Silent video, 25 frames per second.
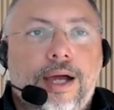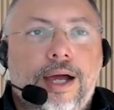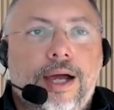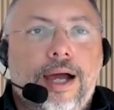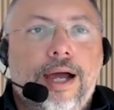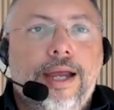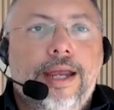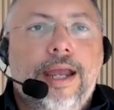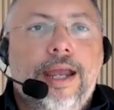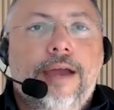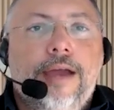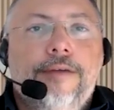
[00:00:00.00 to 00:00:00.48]

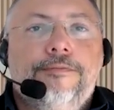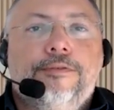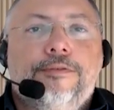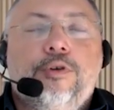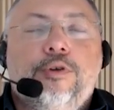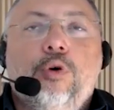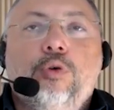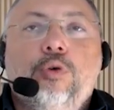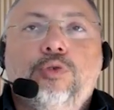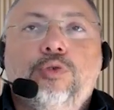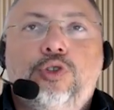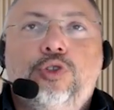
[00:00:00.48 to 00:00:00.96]
I have
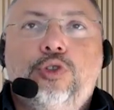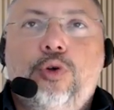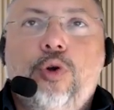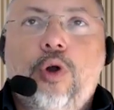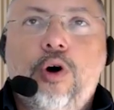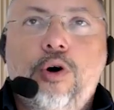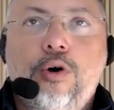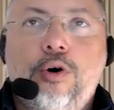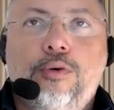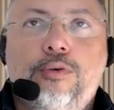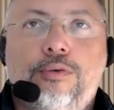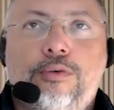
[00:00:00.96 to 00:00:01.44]

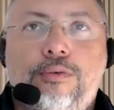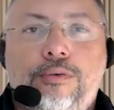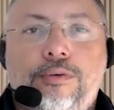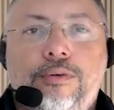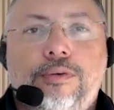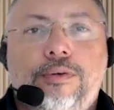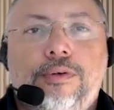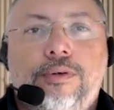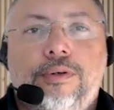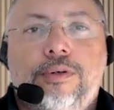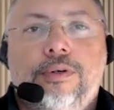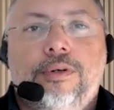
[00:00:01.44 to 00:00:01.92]
control
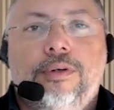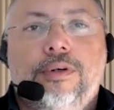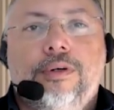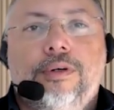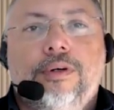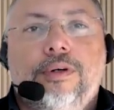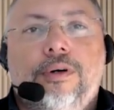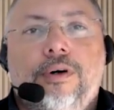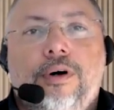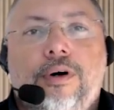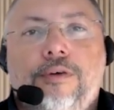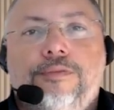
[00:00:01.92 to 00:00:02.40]

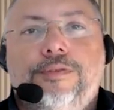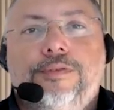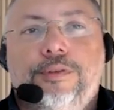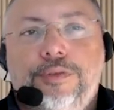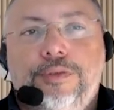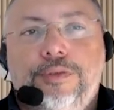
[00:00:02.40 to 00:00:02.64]
of the